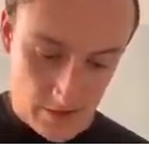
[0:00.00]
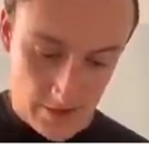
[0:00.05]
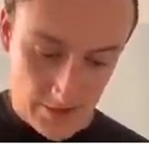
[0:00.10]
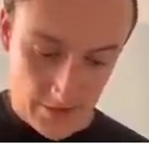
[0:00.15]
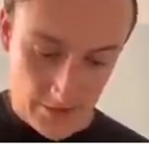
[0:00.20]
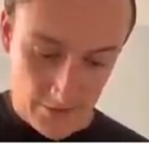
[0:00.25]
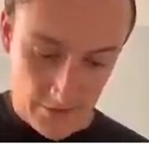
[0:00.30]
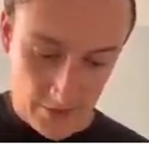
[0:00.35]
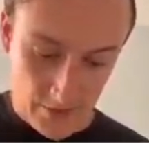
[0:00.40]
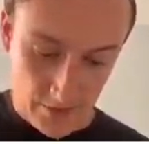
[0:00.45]

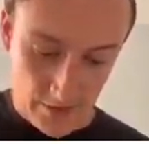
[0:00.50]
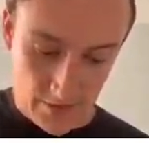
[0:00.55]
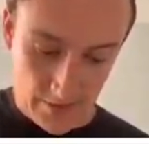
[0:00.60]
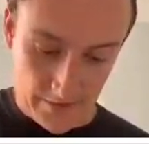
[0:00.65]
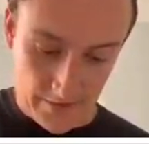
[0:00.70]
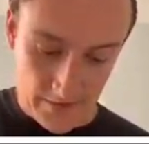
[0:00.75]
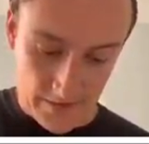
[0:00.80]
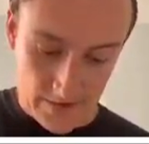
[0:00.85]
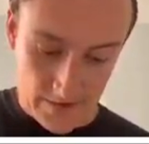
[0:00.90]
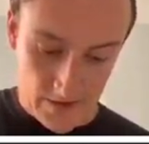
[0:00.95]
I do not
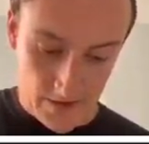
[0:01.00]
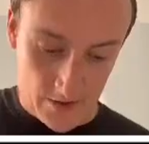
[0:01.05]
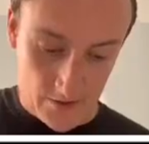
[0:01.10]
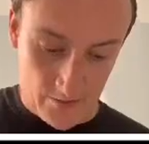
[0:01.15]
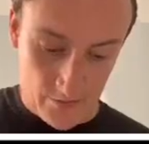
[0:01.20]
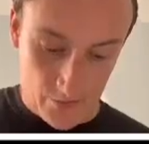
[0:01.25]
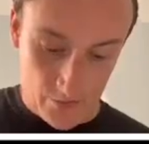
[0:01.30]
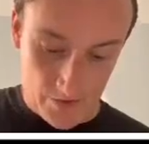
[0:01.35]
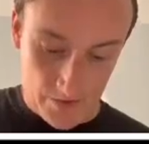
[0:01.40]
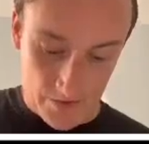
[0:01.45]
like this
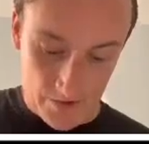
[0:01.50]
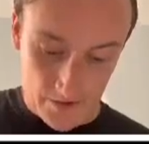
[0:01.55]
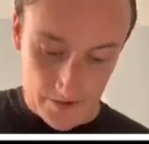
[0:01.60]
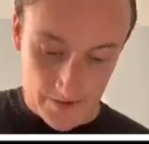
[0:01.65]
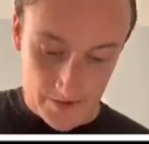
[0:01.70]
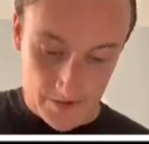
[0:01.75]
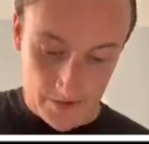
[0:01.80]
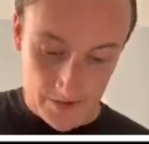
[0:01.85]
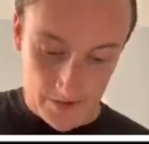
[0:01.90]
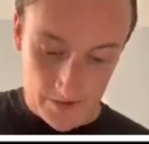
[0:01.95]
scope, boys,
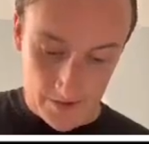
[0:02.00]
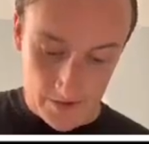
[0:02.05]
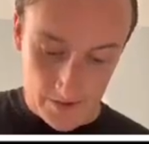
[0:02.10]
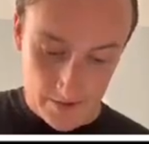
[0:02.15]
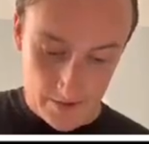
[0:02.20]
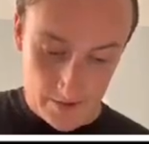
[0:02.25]
honestly.